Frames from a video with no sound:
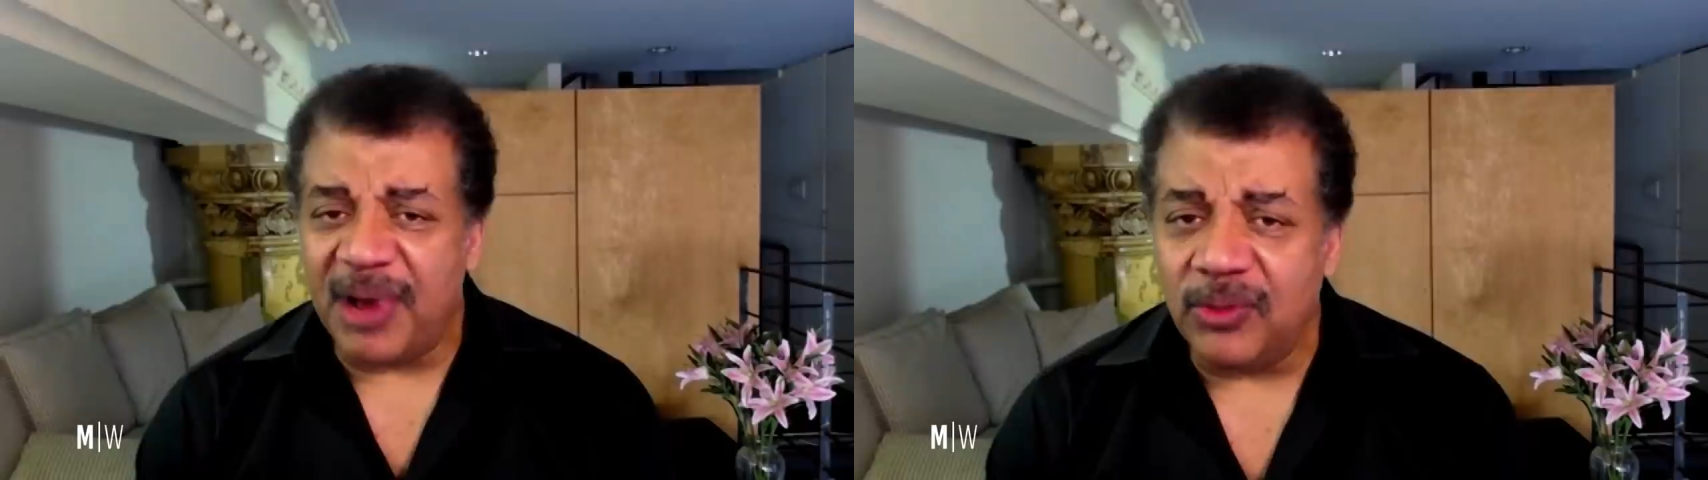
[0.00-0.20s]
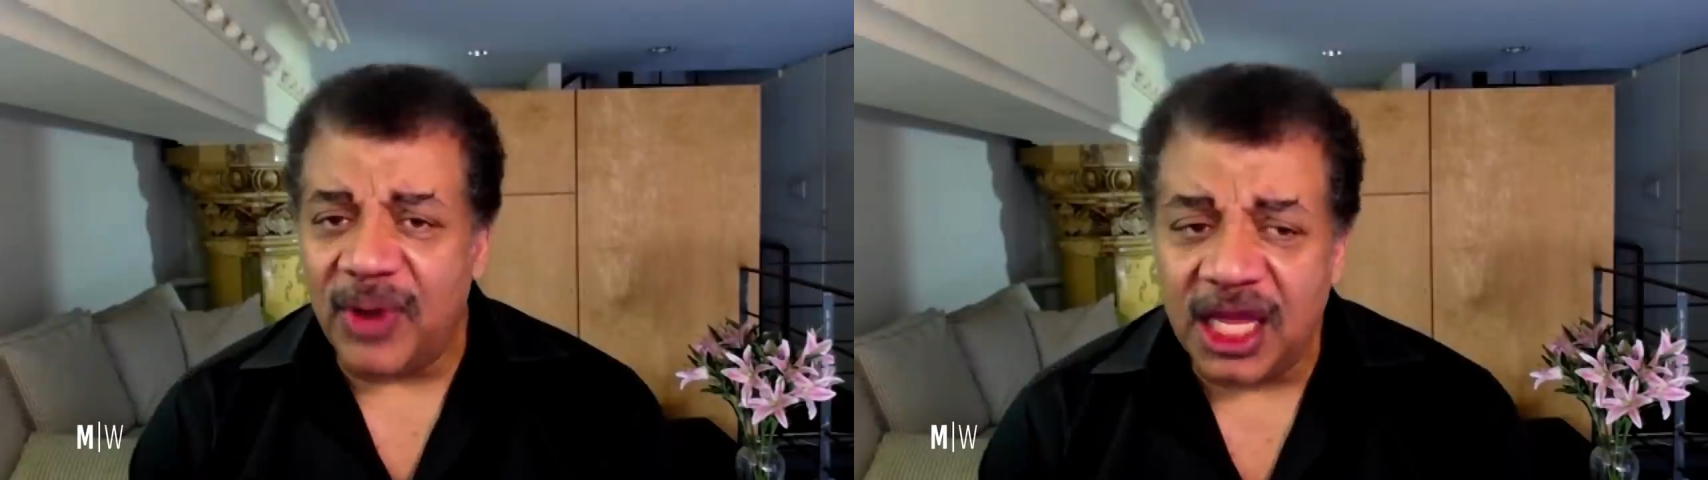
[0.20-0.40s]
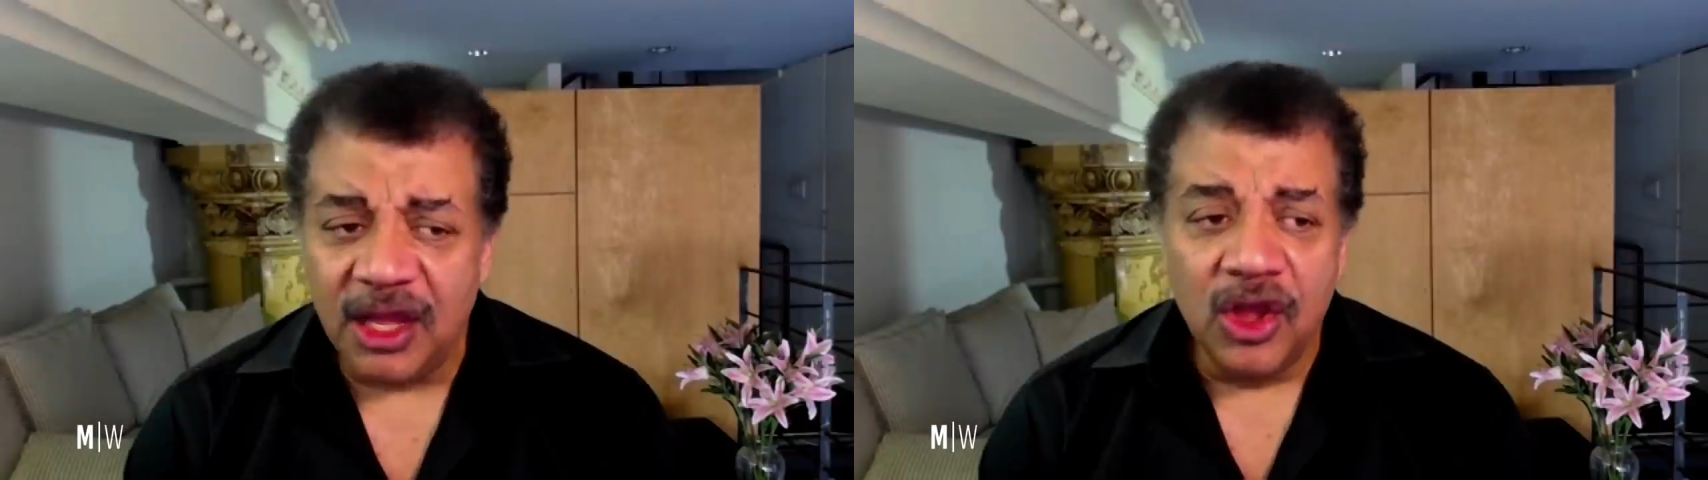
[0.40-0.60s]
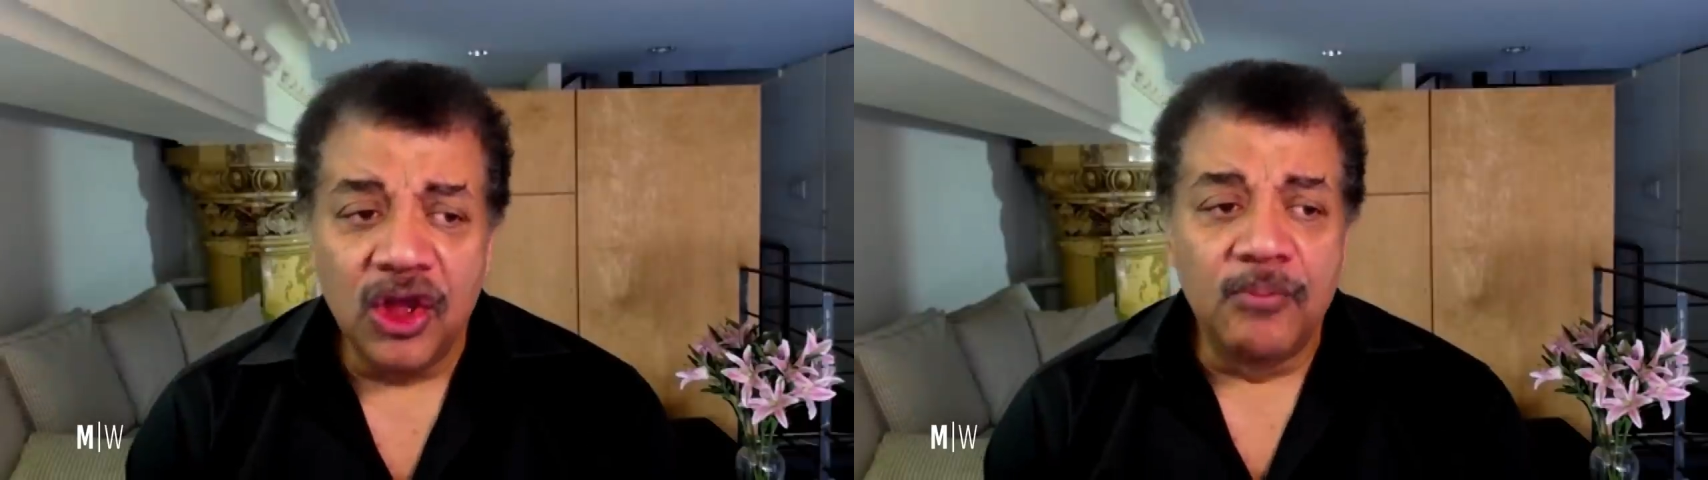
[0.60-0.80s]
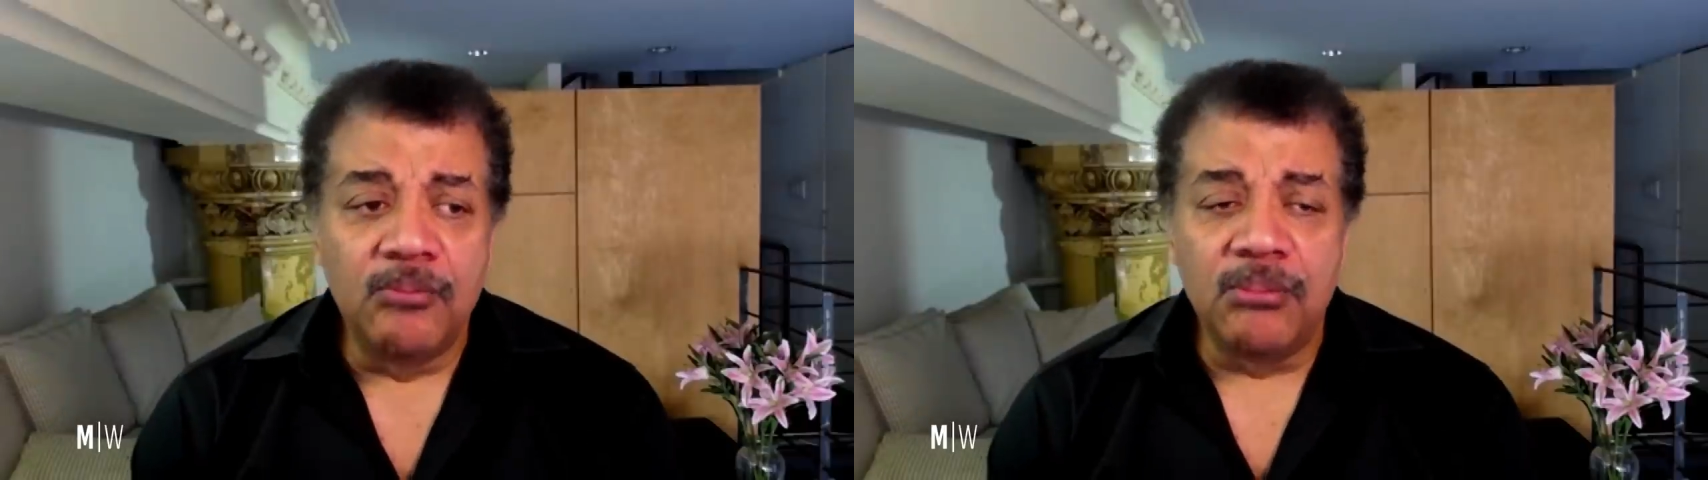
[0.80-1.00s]
By the way,
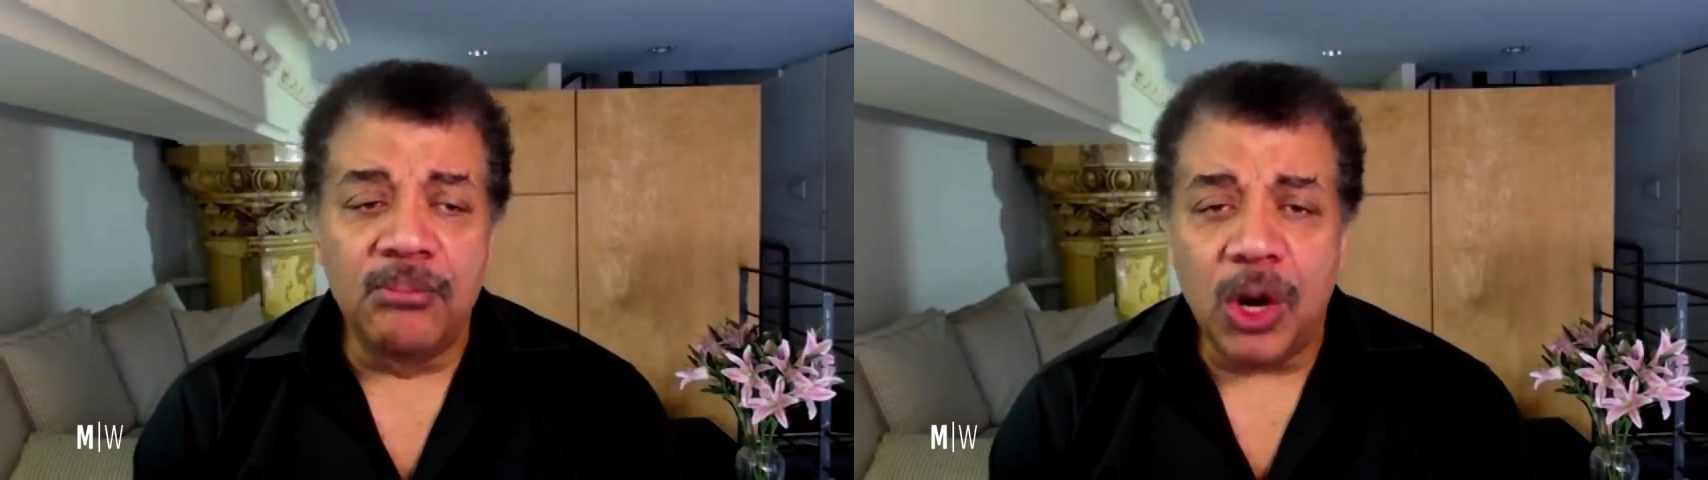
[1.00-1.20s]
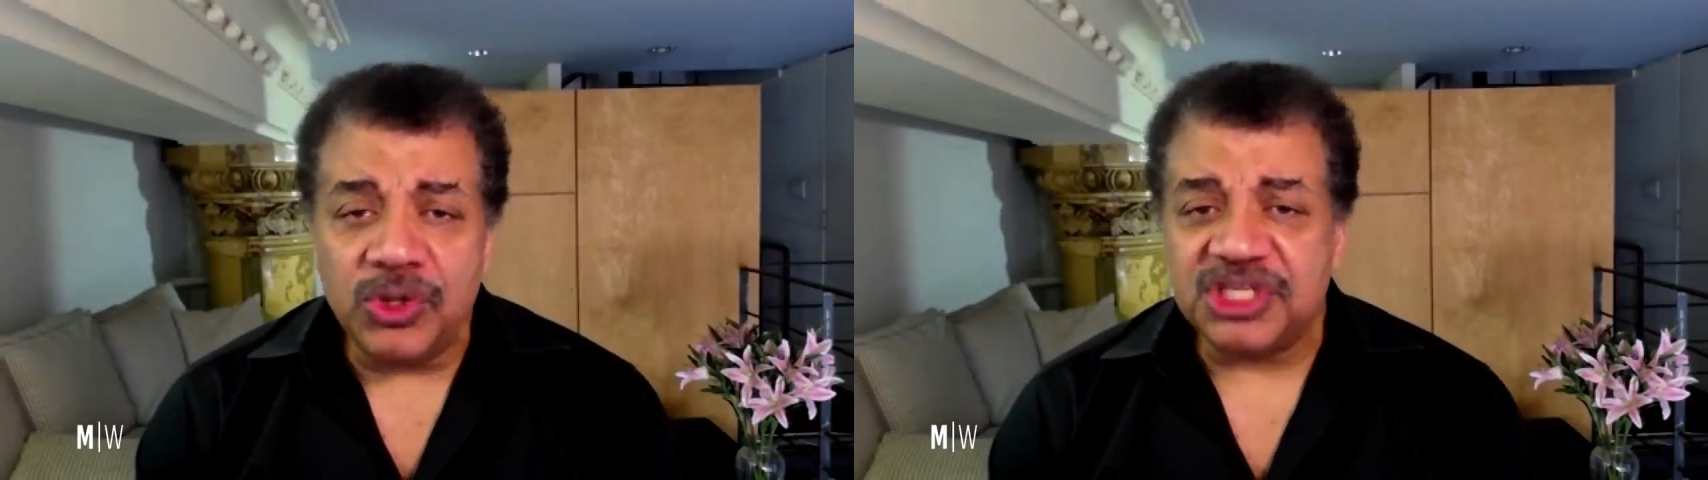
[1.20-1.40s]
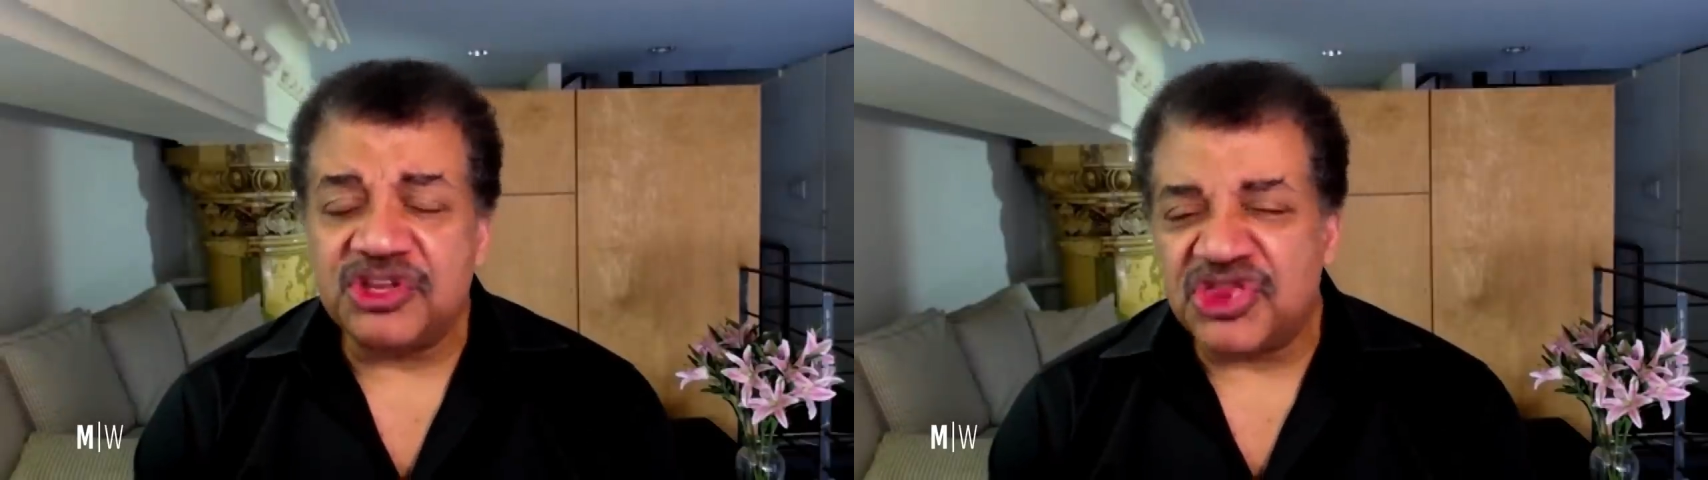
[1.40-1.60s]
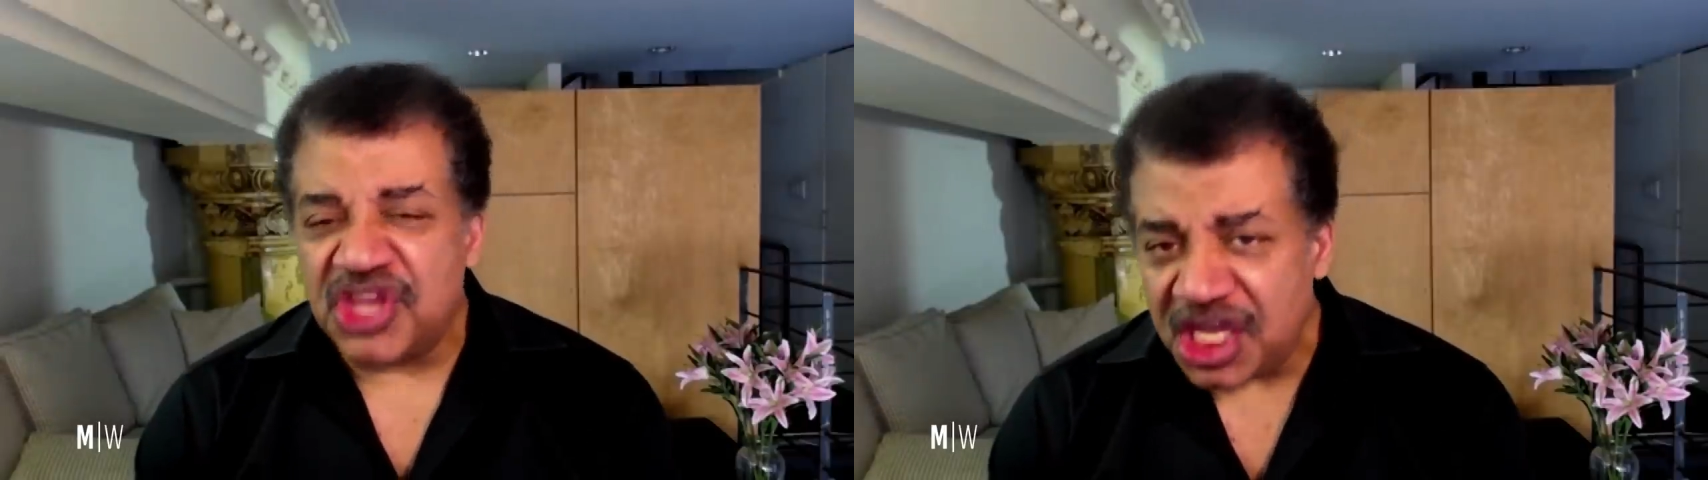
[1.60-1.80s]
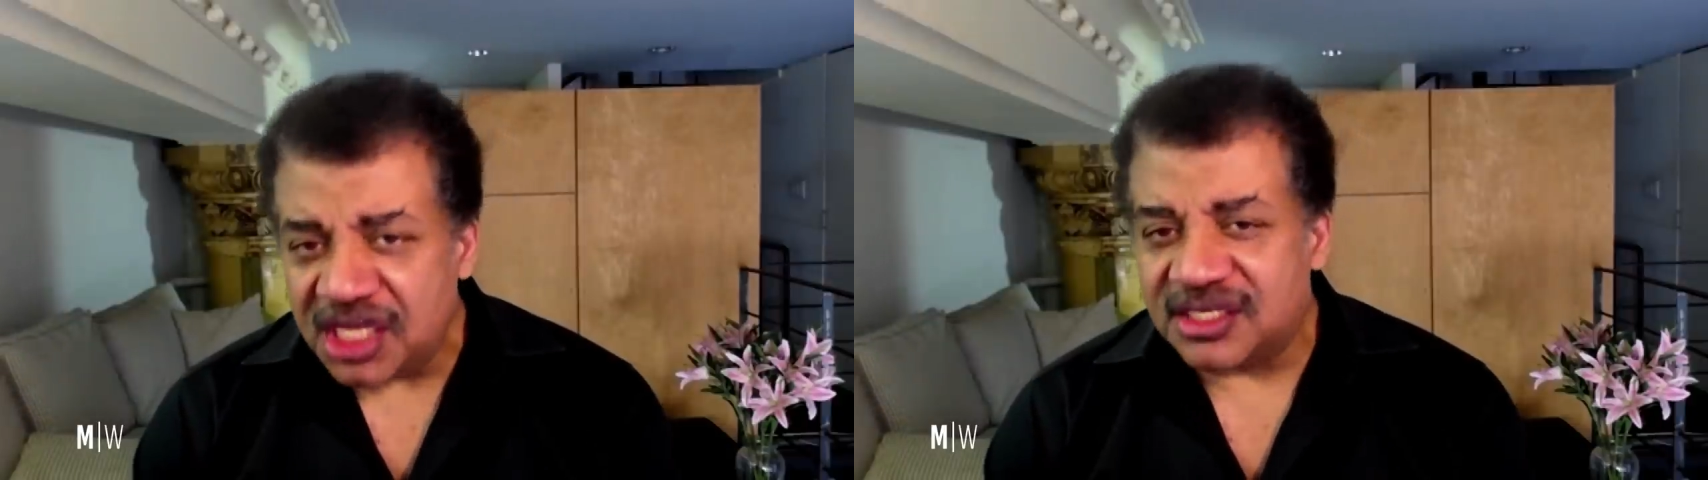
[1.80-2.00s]
most
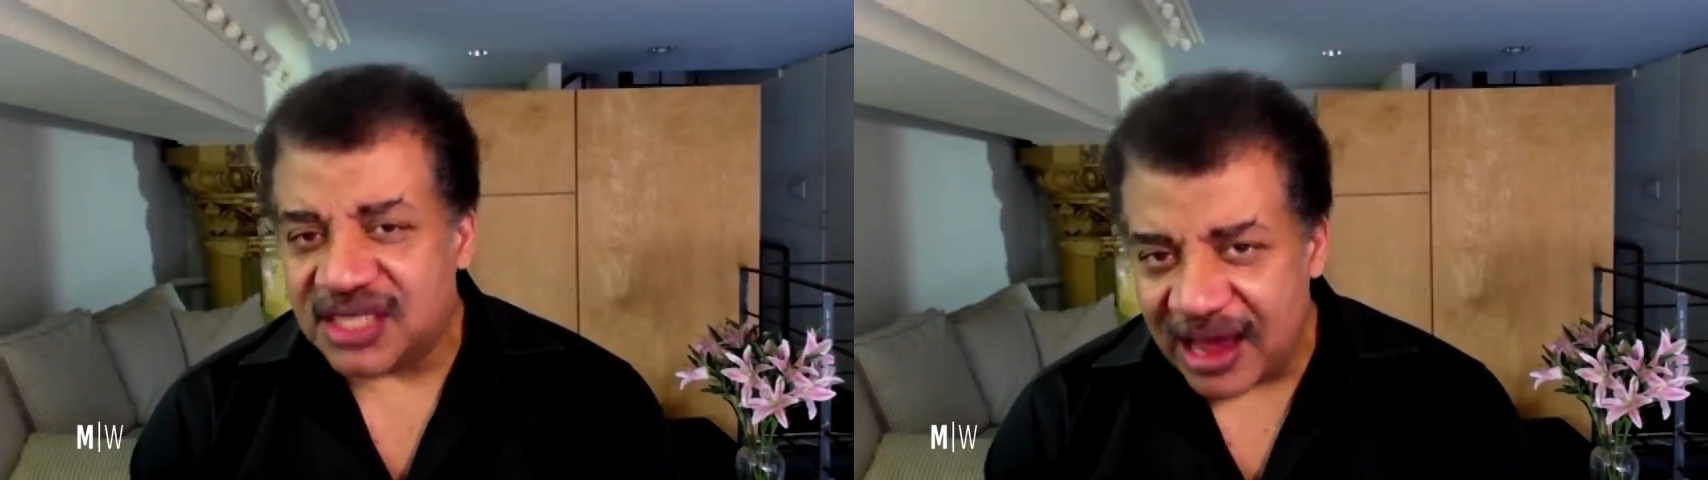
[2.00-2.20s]
things